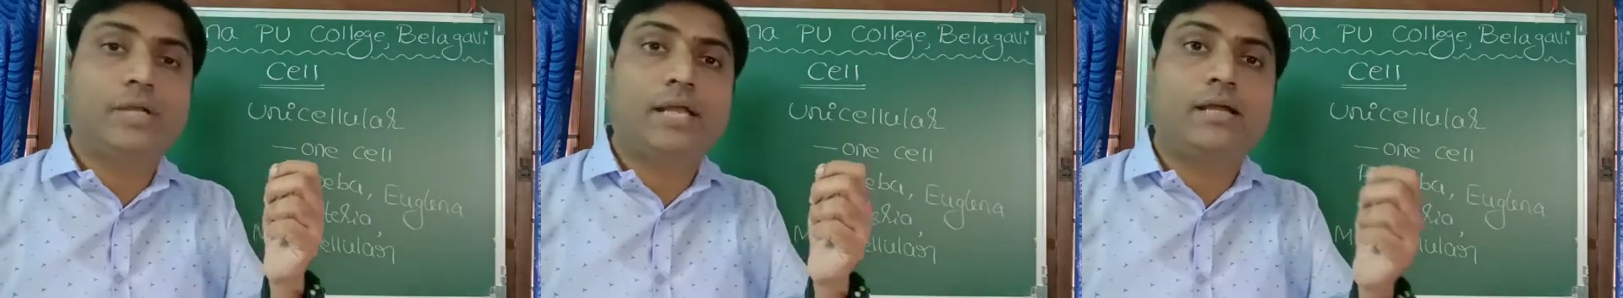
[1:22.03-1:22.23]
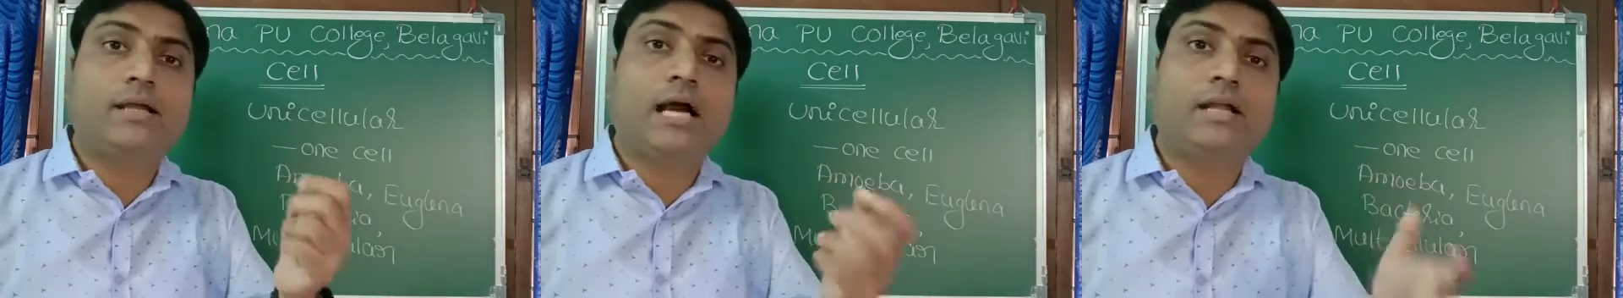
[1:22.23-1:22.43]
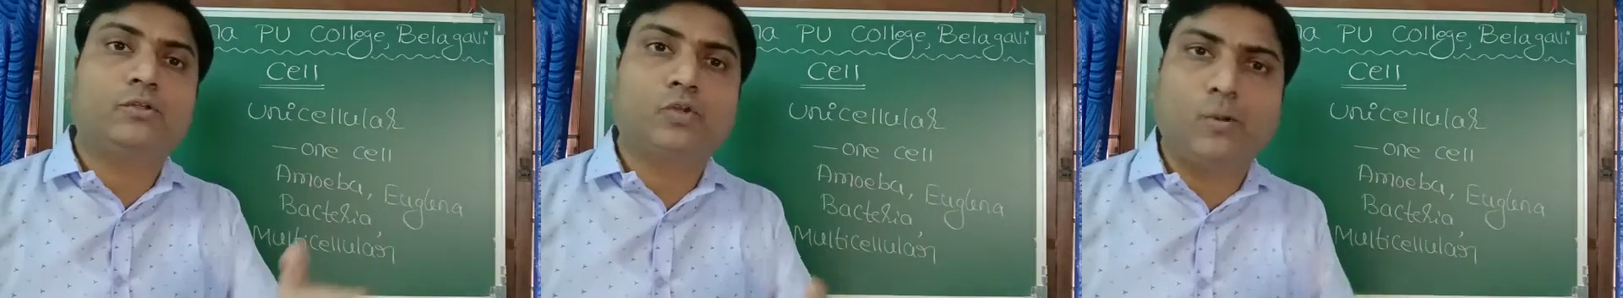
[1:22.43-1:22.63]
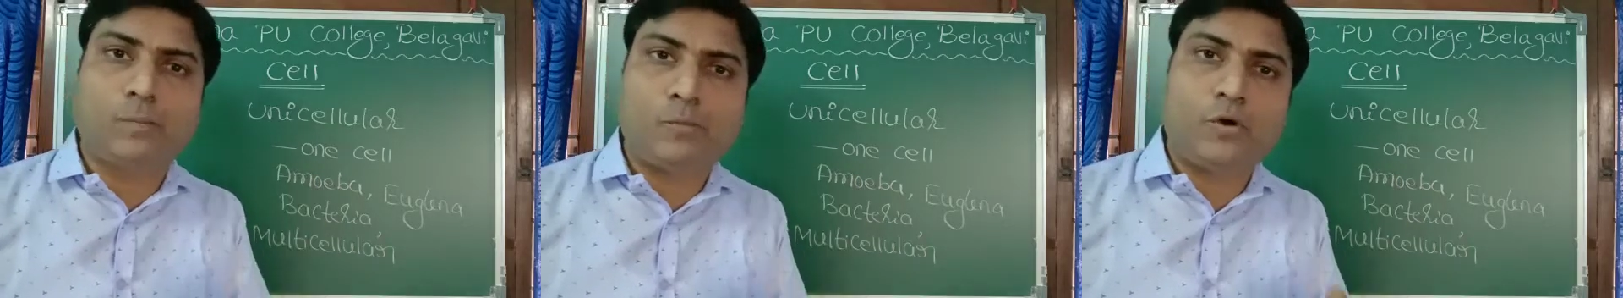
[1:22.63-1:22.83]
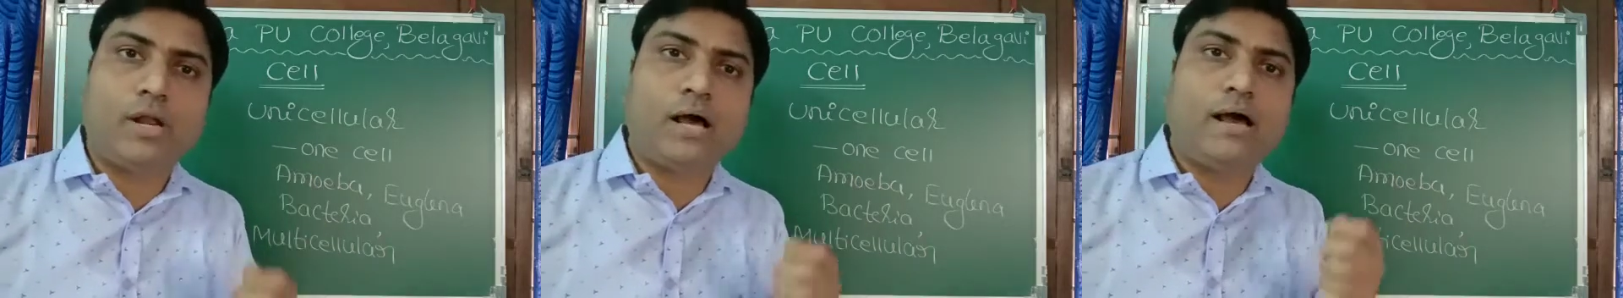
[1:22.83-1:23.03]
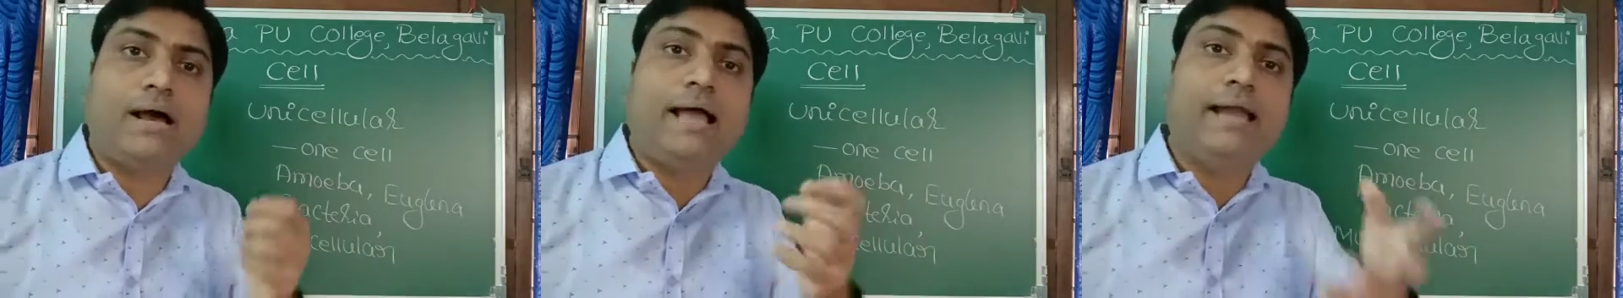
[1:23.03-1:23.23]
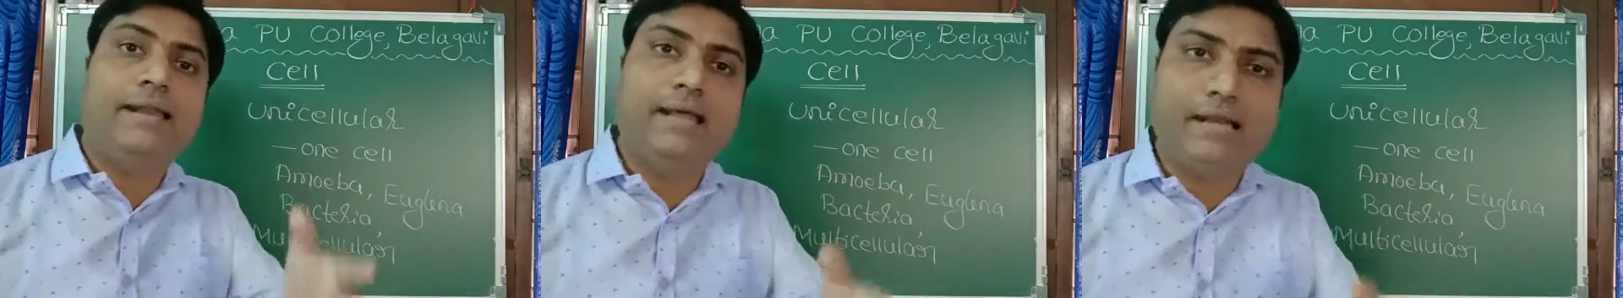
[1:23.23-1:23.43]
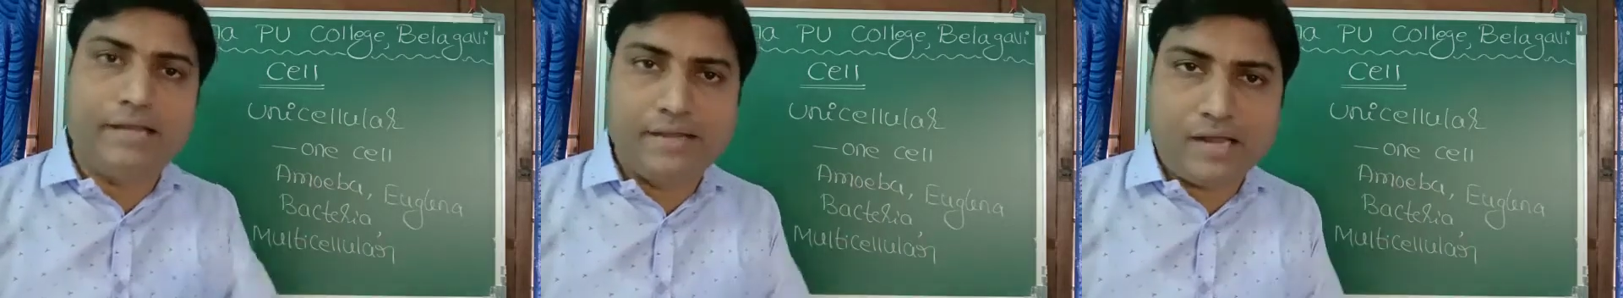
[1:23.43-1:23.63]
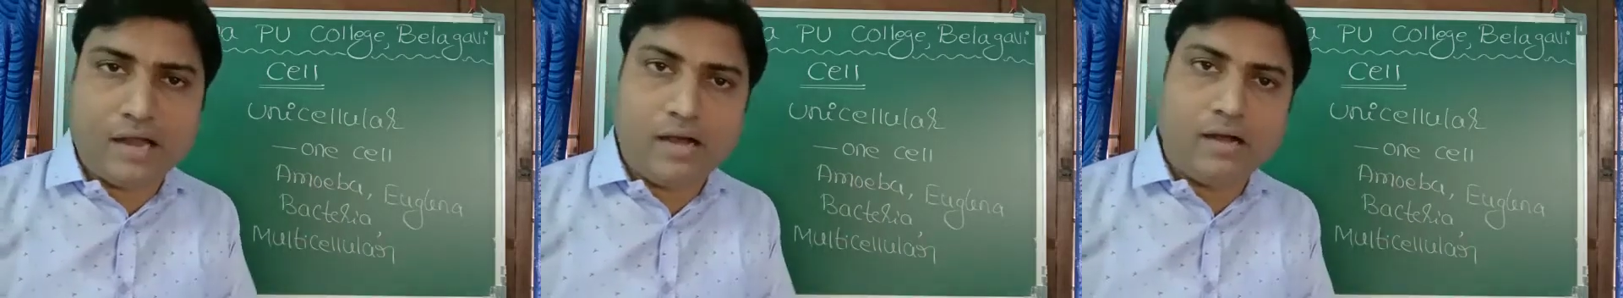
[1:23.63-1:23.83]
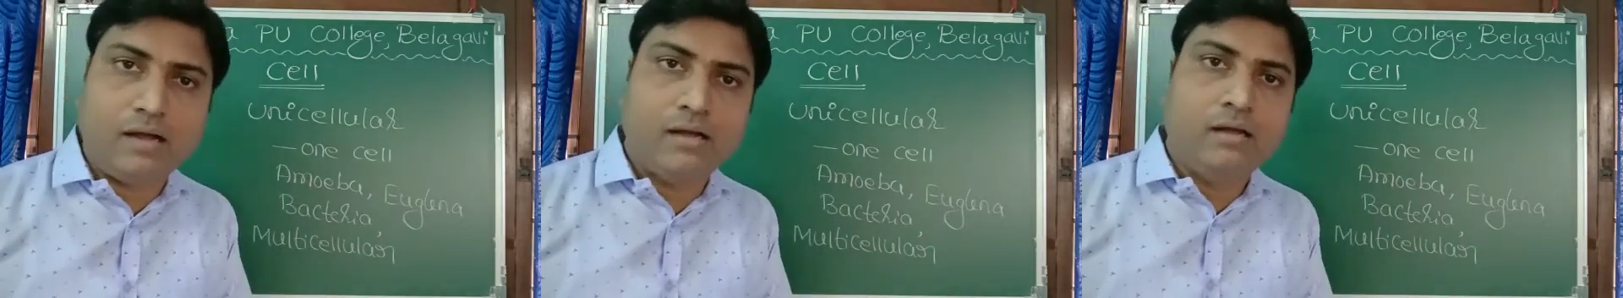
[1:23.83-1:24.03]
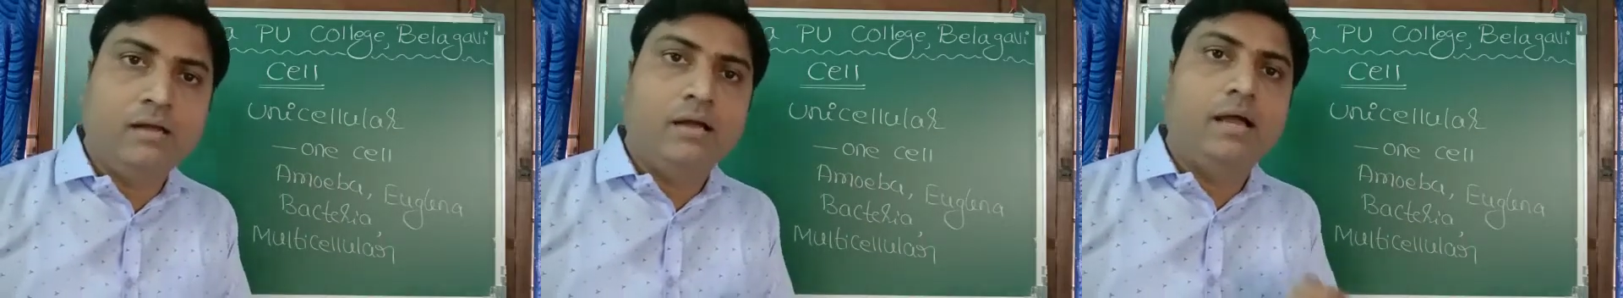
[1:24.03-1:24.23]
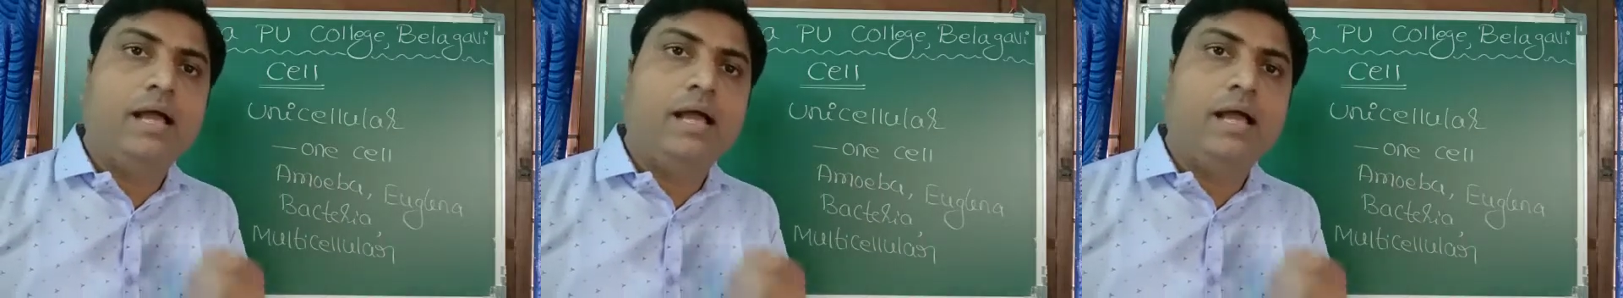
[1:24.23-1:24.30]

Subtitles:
take arthropoda, annelida,